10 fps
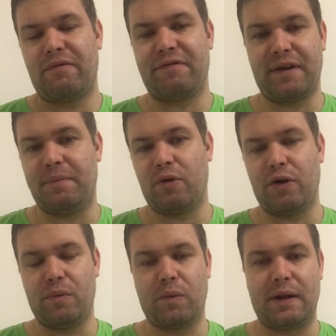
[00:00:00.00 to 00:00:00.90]

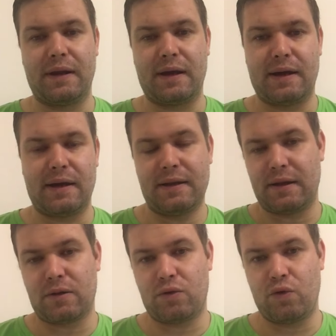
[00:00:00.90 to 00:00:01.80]
3-point win and
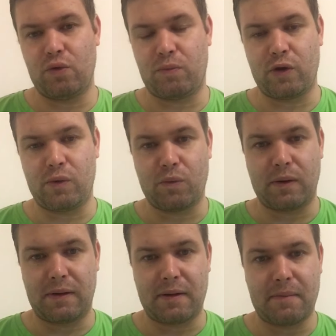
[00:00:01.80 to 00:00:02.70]
a 2-point
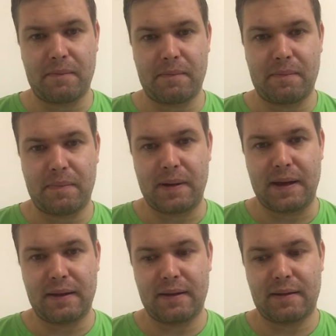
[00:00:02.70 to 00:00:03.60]
win
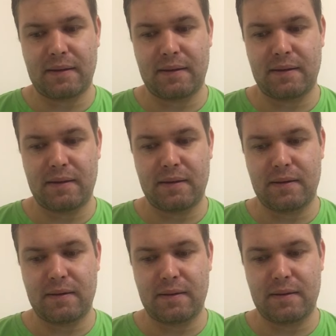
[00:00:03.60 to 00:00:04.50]
bet
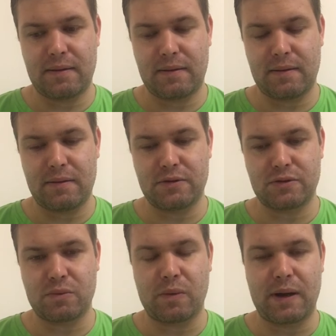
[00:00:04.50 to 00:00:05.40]
as
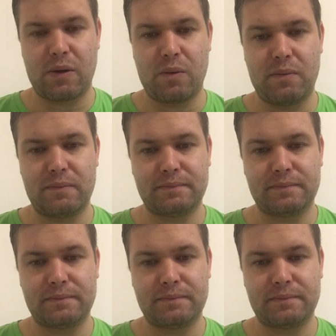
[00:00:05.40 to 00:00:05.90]
well.